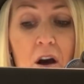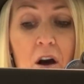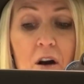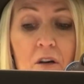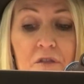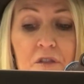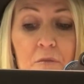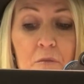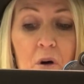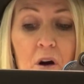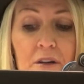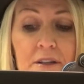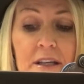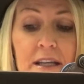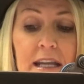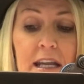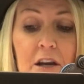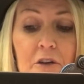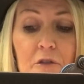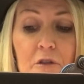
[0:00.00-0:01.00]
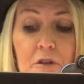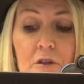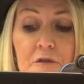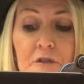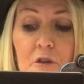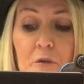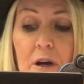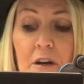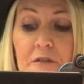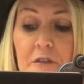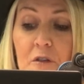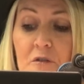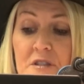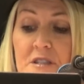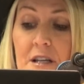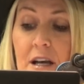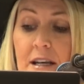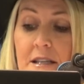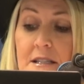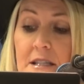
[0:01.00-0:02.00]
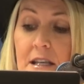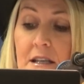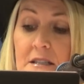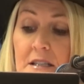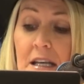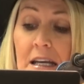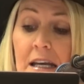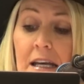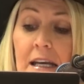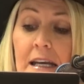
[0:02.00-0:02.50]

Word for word: of the modern era of U F O sightings,